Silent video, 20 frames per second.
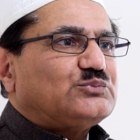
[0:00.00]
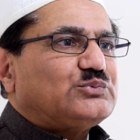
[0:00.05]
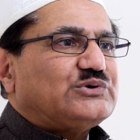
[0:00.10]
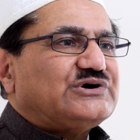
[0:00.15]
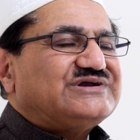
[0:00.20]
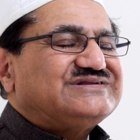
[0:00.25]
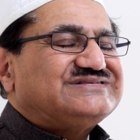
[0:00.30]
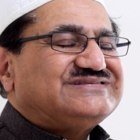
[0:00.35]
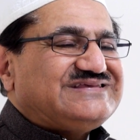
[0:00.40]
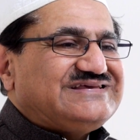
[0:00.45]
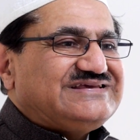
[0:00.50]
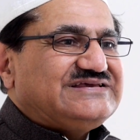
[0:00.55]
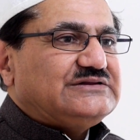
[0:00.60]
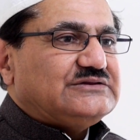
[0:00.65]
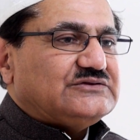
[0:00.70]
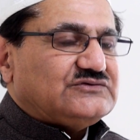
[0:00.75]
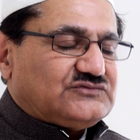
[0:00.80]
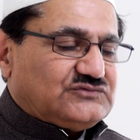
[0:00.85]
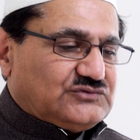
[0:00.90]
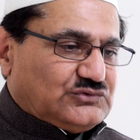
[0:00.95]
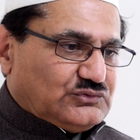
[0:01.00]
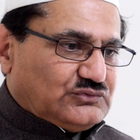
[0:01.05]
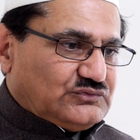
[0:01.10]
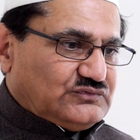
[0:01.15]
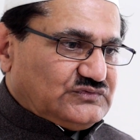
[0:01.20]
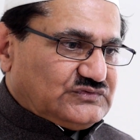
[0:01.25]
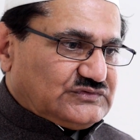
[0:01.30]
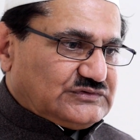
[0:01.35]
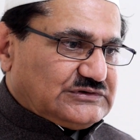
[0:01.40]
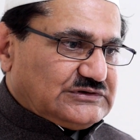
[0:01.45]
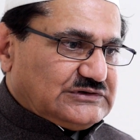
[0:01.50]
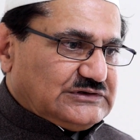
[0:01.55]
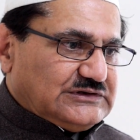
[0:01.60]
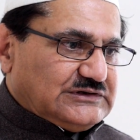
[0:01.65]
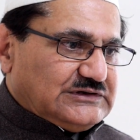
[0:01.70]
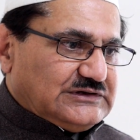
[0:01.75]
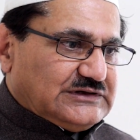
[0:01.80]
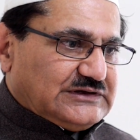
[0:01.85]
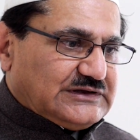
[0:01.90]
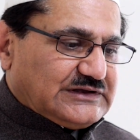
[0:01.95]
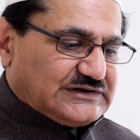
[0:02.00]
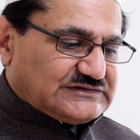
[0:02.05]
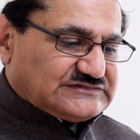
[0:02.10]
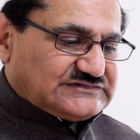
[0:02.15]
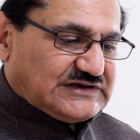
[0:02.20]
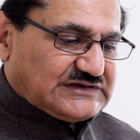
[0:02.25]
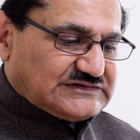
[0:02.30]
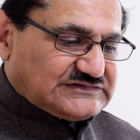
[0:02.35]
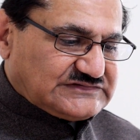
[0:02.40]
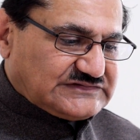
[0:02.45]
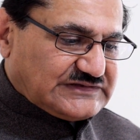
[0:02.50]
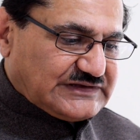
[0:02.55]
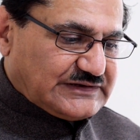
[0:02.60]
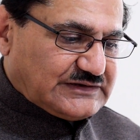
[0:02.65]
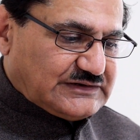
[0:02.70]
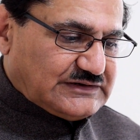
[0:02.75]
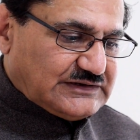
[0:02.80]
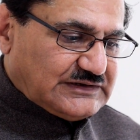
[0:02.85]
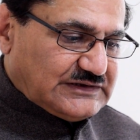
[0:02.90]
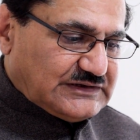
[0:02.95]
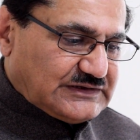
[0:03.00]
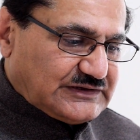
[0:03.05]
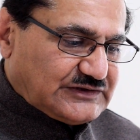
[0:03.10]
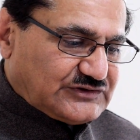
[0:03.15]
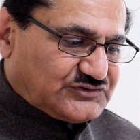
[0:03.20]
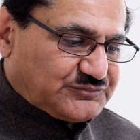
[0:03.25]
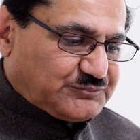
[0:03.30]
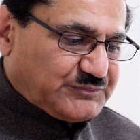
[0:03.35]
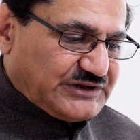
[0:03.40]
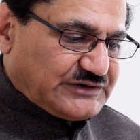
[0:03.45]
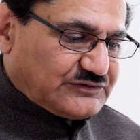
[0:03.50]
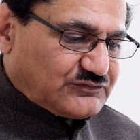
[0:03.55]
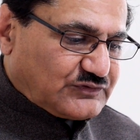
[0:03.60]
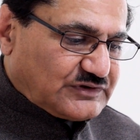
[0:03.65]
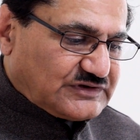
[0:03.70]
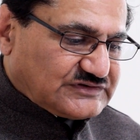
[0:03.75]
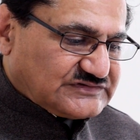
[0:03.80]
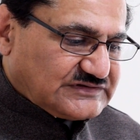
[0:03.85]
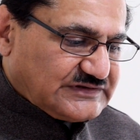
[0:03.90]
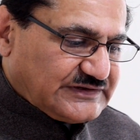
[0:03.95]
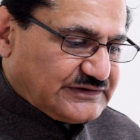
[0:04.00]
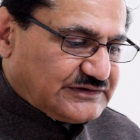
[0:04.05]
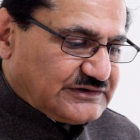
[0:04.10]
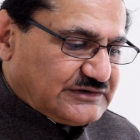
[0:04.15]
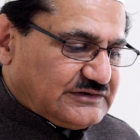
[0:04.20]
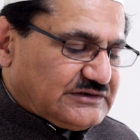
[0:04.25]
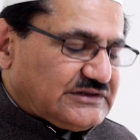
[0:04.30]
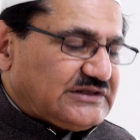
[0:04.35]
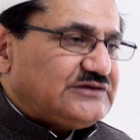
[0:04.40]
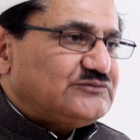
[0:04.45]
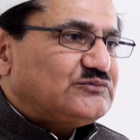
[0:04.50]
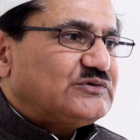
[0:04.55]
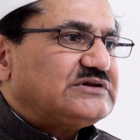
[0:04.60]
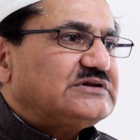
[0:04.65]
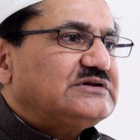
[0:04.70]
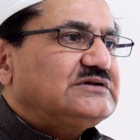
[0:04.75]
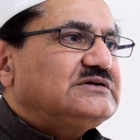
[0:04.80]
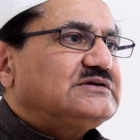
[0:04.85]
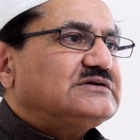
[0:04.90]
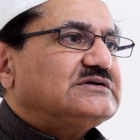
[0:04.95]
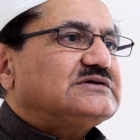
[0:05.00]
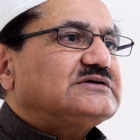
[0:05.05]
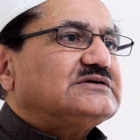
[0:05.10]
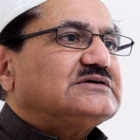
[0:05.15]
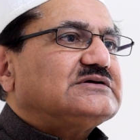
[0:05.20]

the word Deen is used. And as I said, it's been translated even